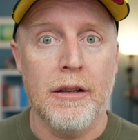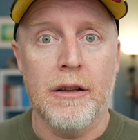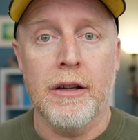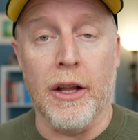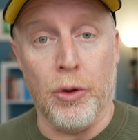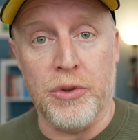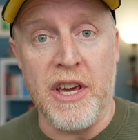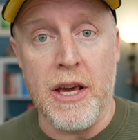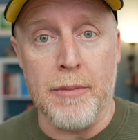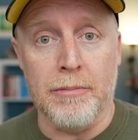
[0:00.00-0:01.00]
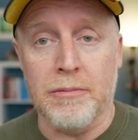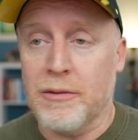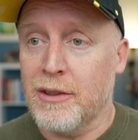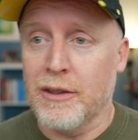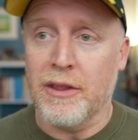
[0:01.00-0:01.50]
Hello team.
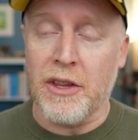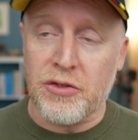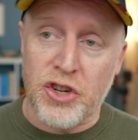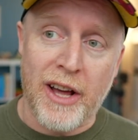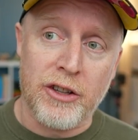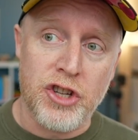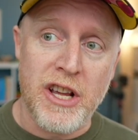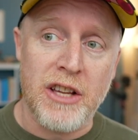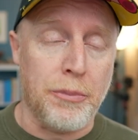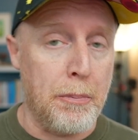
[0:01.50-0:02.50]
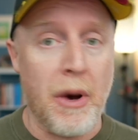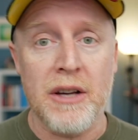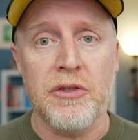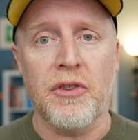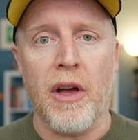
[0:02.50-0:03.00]
This challenge is
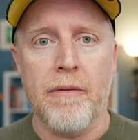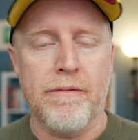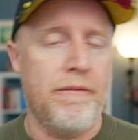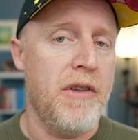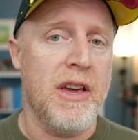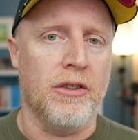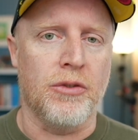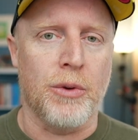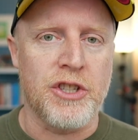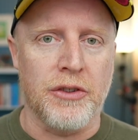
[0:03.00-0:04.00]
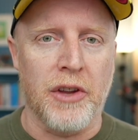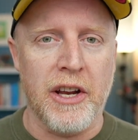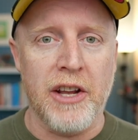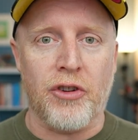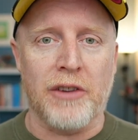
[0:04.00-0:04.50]
BuzzFizz, which is an
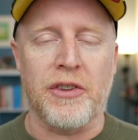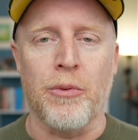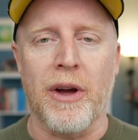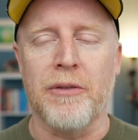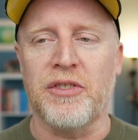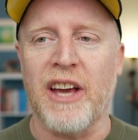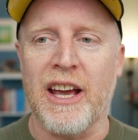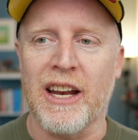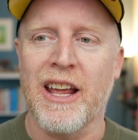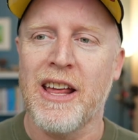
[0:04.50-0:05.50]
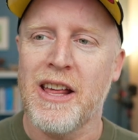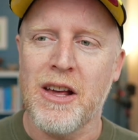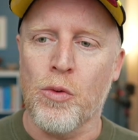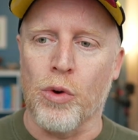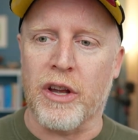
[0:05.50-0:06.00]
interesting way of saying
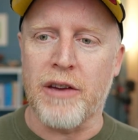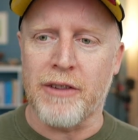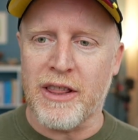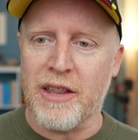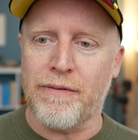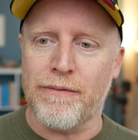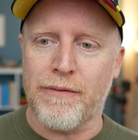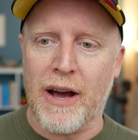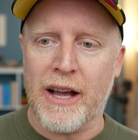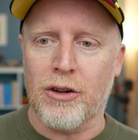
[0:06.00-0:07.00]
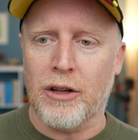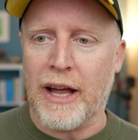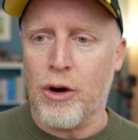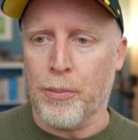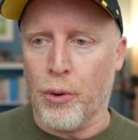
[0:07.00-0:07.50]
we're given the final
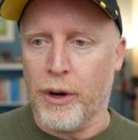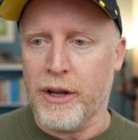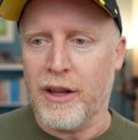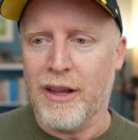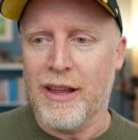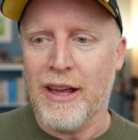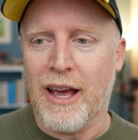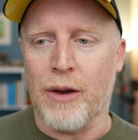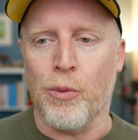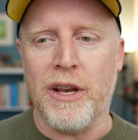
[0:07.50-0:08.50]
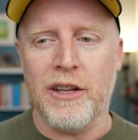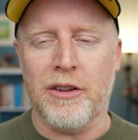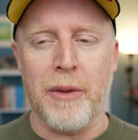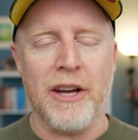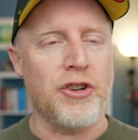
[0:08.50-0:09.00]
output and we need to
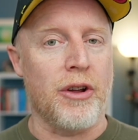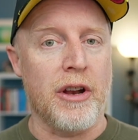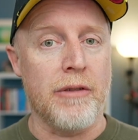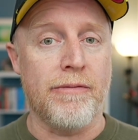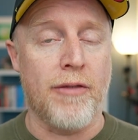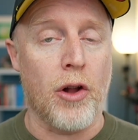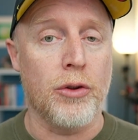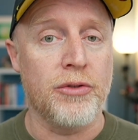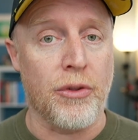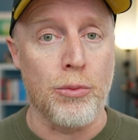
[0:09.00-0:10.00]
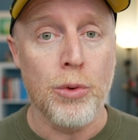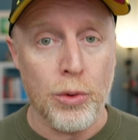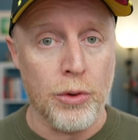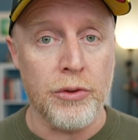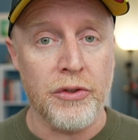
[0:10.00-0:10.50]
make sure that it follows the
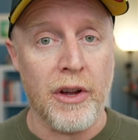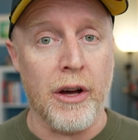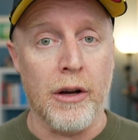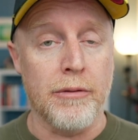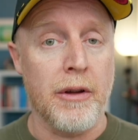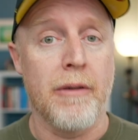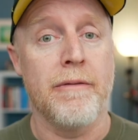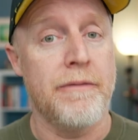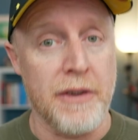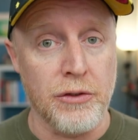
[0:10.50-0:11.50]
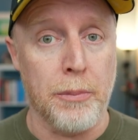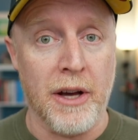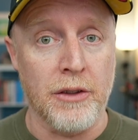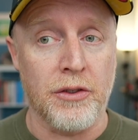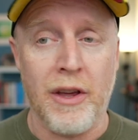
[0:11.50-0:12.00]
rules of
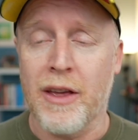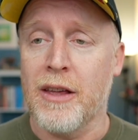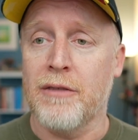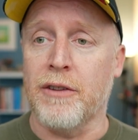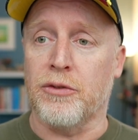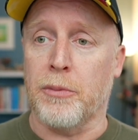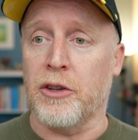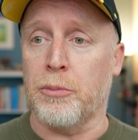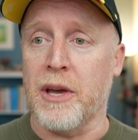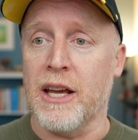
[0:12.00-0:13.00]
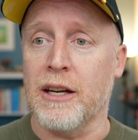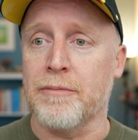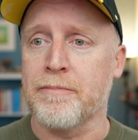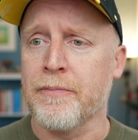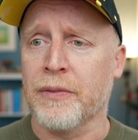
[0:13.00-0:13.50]
FizzBuzz. FizzBuzz being
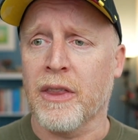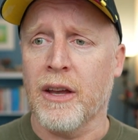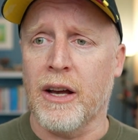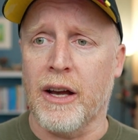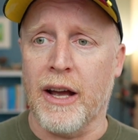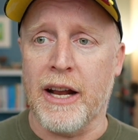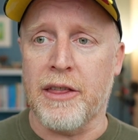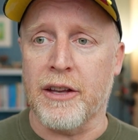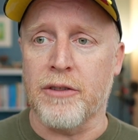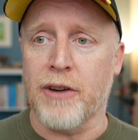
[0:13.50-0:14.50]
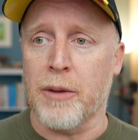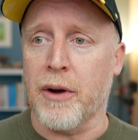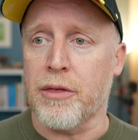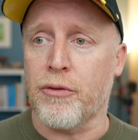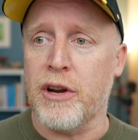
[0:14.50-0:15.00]
anything divided by
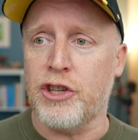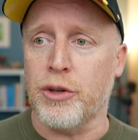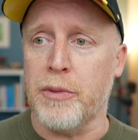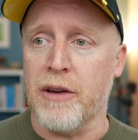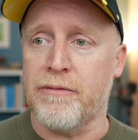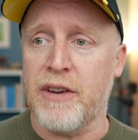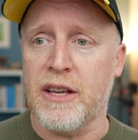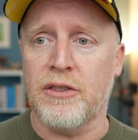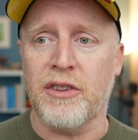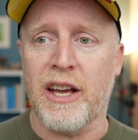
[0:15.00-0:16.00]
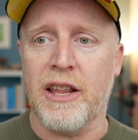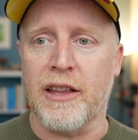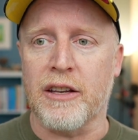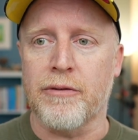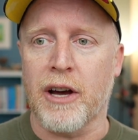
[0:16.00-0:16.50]
3 should be a fizz, anything
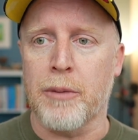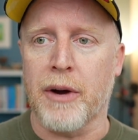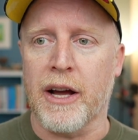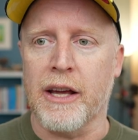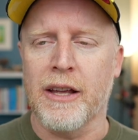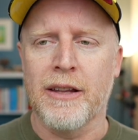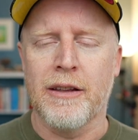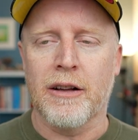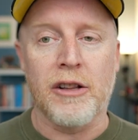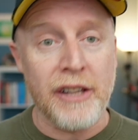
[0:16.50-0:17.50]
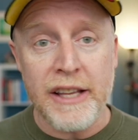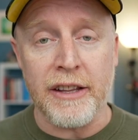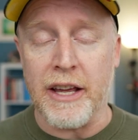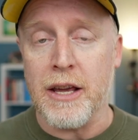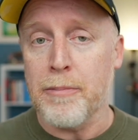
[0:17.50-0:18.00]
divided by
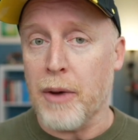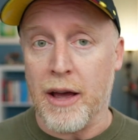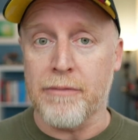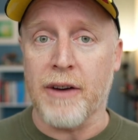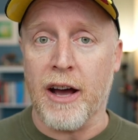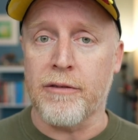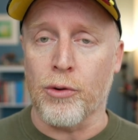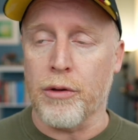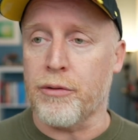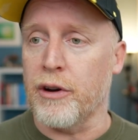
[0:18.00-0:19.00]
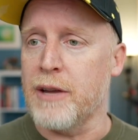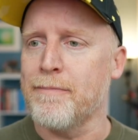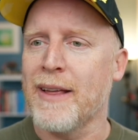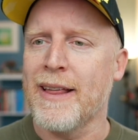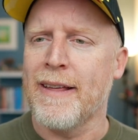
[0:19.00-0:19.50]
cleanly by a 5 or a 3,
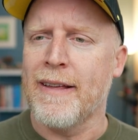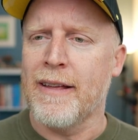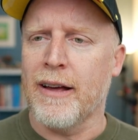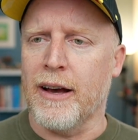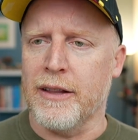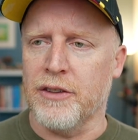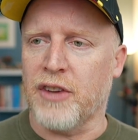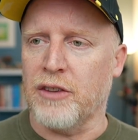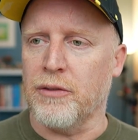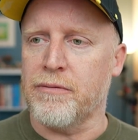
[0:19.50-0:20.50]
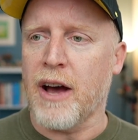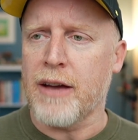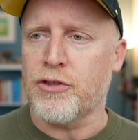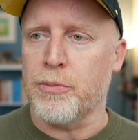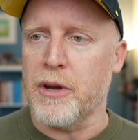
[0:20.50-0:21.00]
in this case a 5,
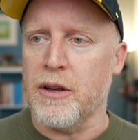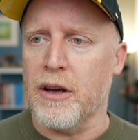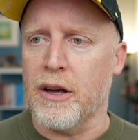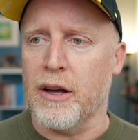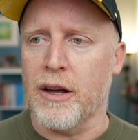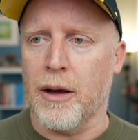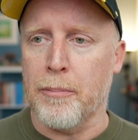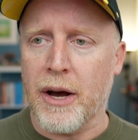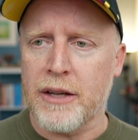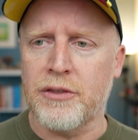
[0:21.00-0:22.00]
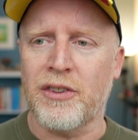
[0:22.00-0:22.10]
should be a buzz.